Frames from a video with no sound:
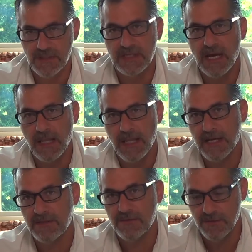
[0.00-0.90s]
he's got a
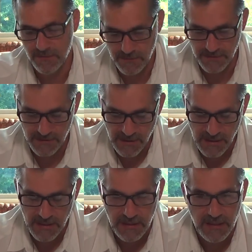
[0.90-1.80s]
lot to do. And
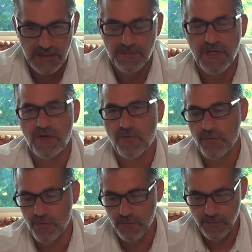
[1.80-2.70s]
he has a big
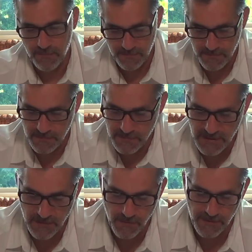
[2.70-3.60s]
crew
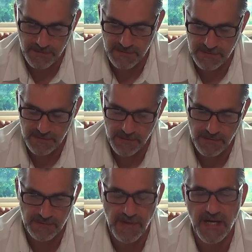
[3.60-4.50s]
that works,
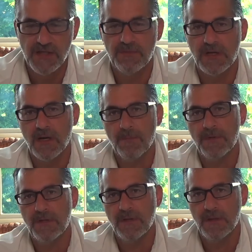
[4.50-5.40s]
his management
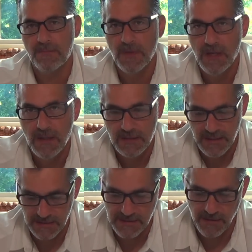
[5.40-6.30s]
company that
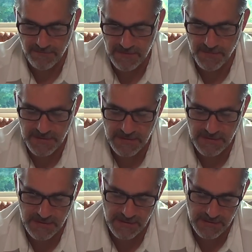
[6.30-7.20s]
takes care of his
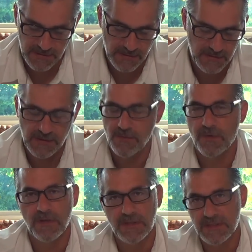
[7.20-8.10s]
businesses, and he's in the
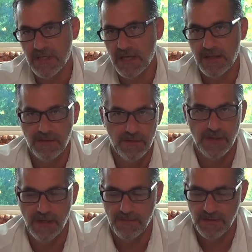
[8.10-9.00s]
real estate, you
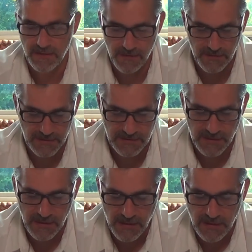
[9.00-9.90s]
name it. He's
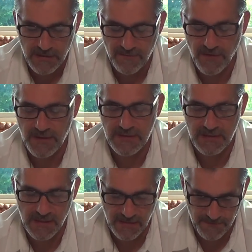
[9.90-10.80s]
very
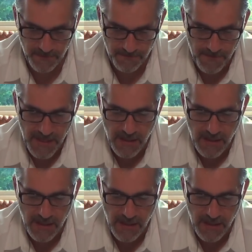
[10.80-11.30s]
successful.